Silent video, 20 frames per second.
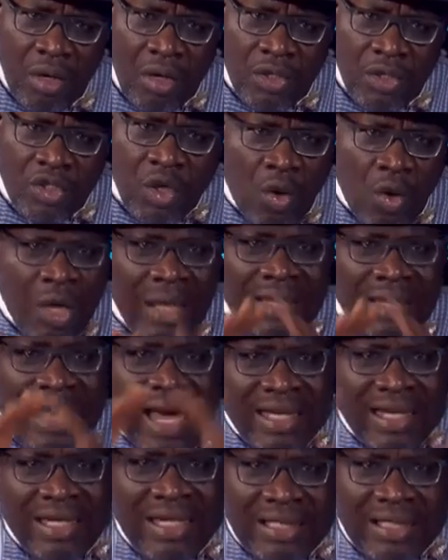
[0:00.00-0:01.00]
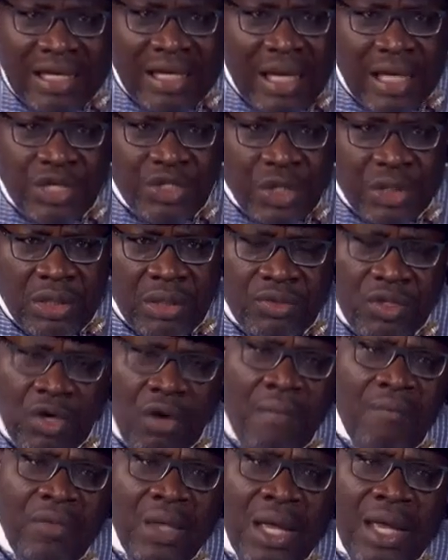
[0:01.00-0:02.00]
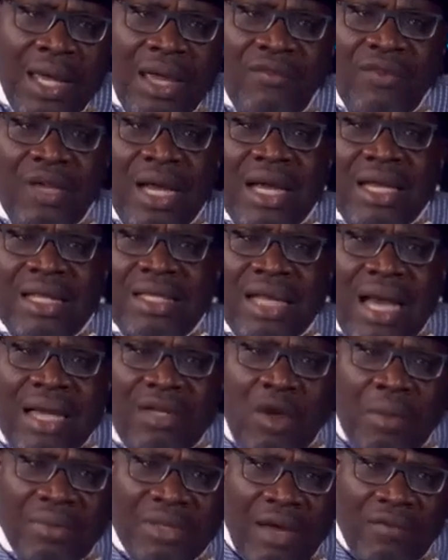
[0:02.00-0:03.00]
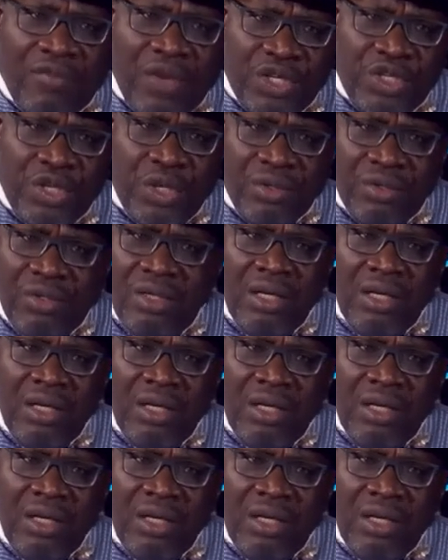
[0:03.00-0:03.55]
So that is the relationship. So if there is that observation